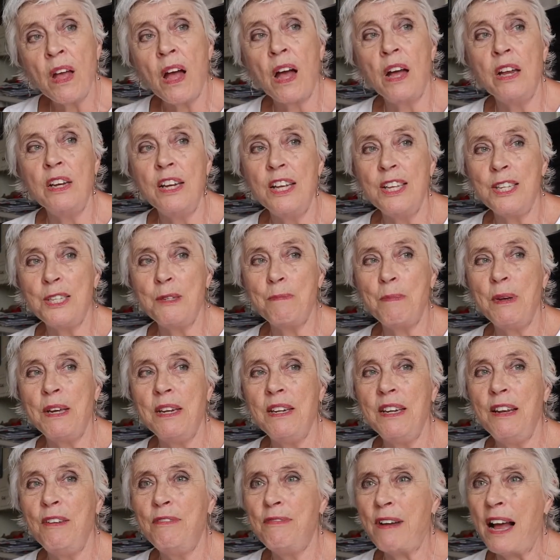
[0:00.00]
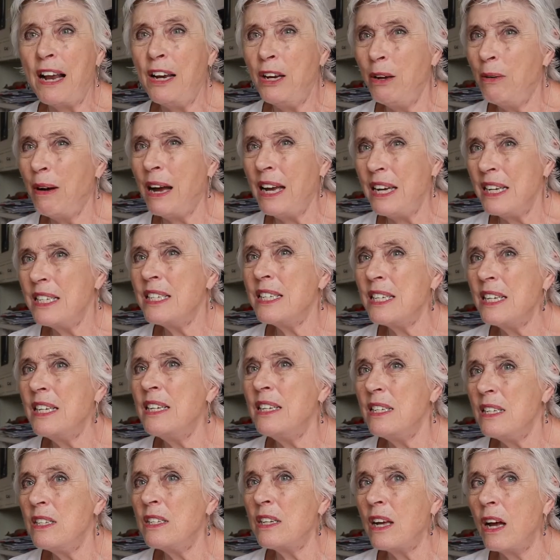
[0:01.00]
and it's been
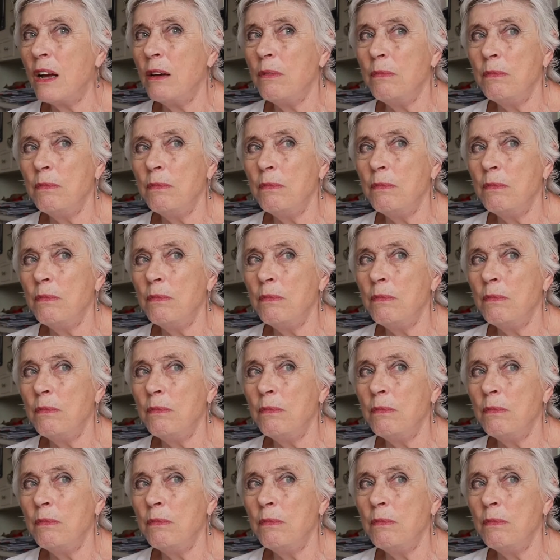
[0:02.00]
evaluated